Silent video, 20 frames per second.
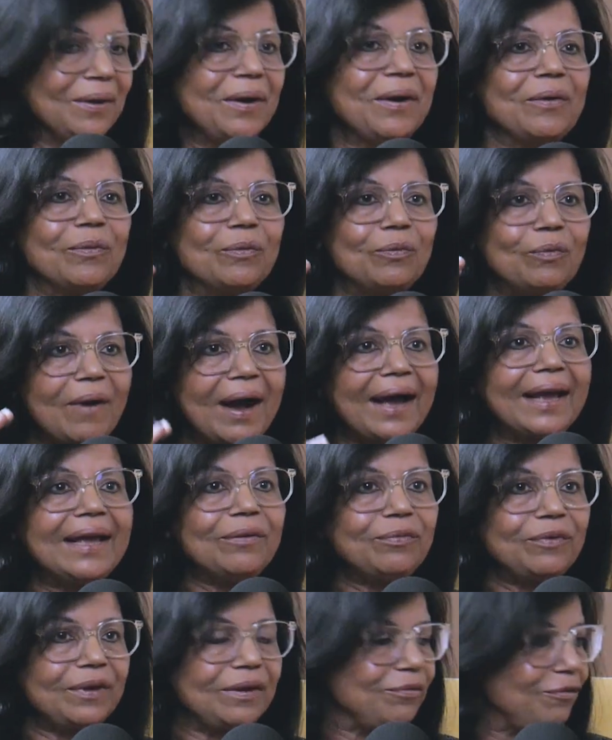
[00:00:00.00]
Why
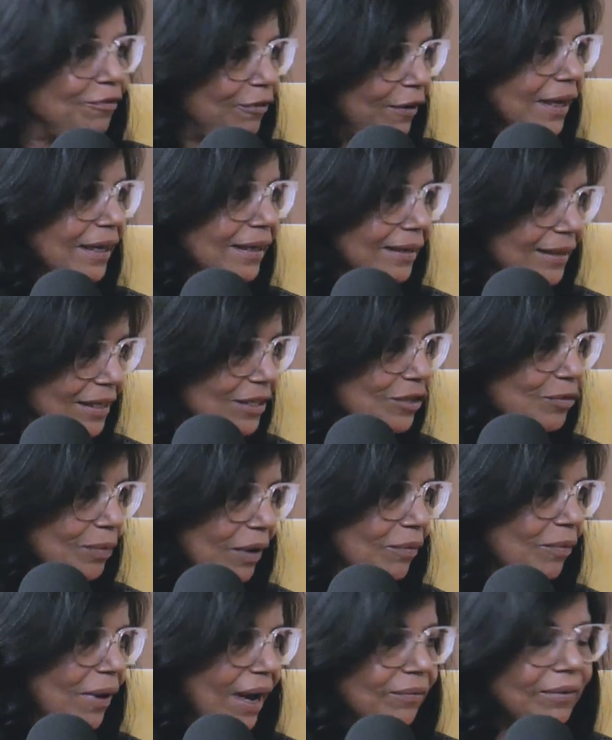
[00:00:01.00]
we feel this
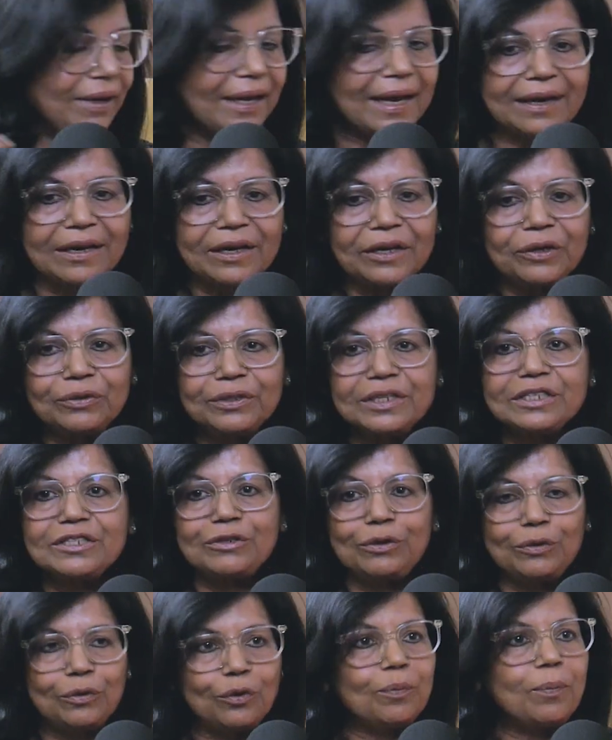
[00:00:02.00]
way? Why we get into this
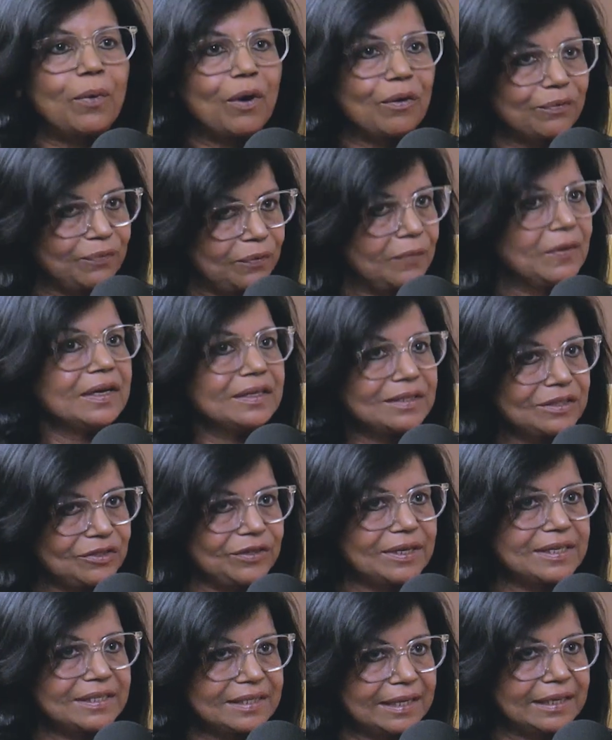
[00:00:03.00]
loop of
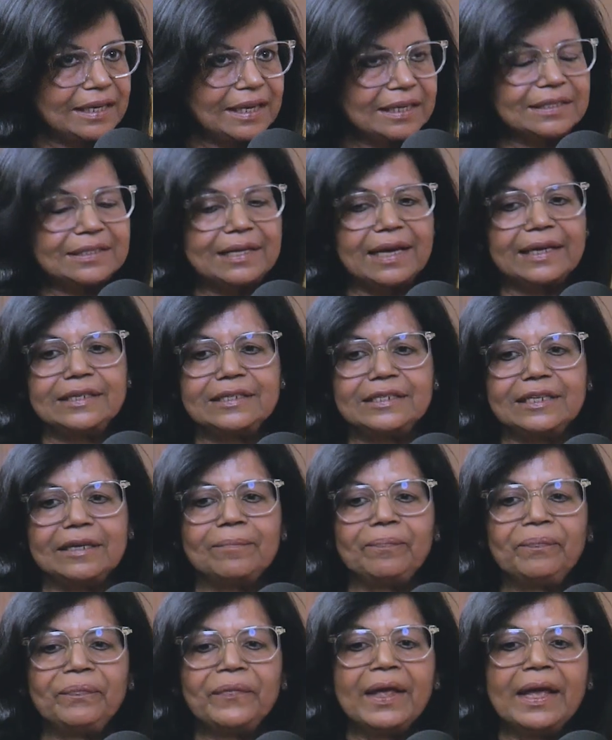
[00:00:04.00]
stress and anxiety?
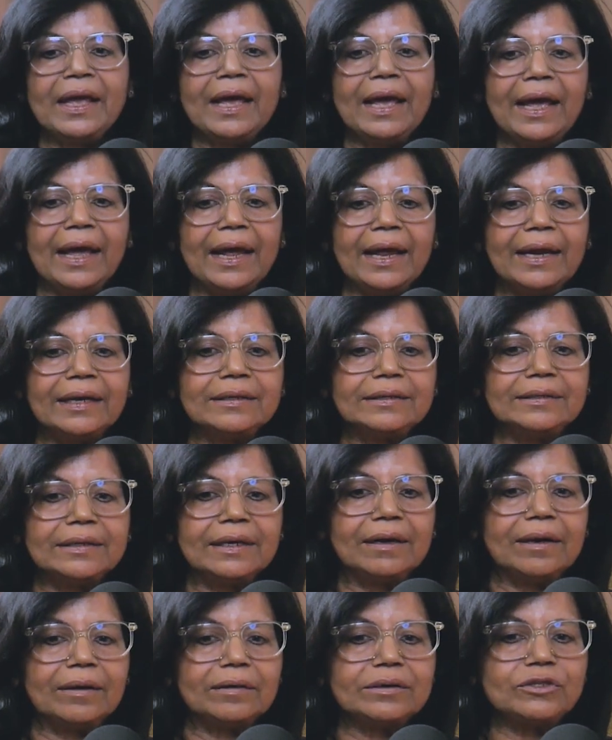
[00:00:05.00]
And
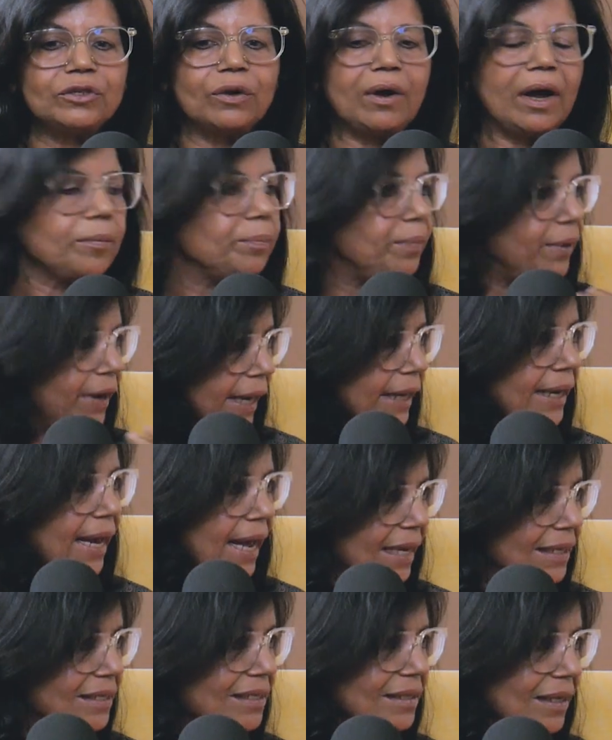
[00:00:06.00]
so our brain
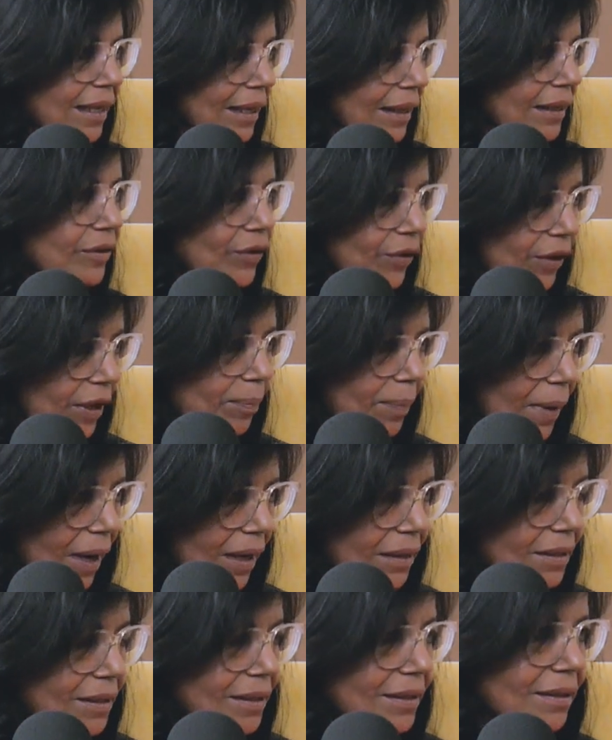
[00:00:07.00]
has three
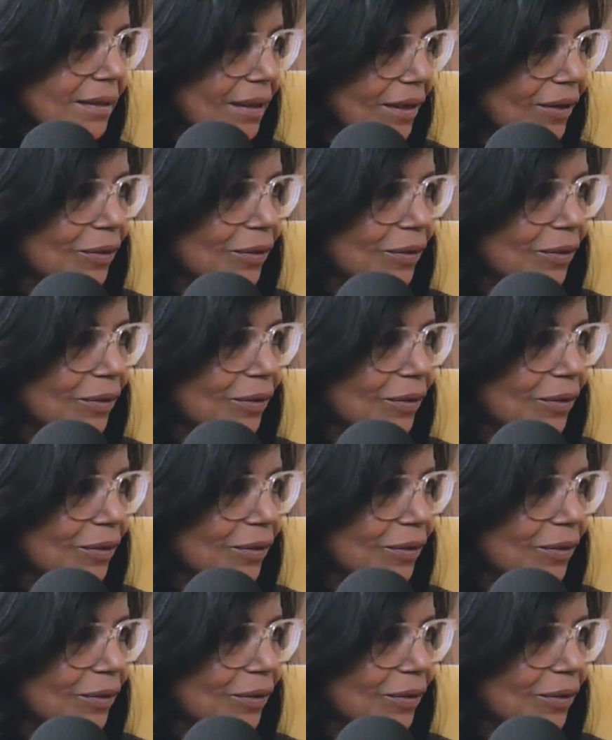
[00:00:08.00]
parts.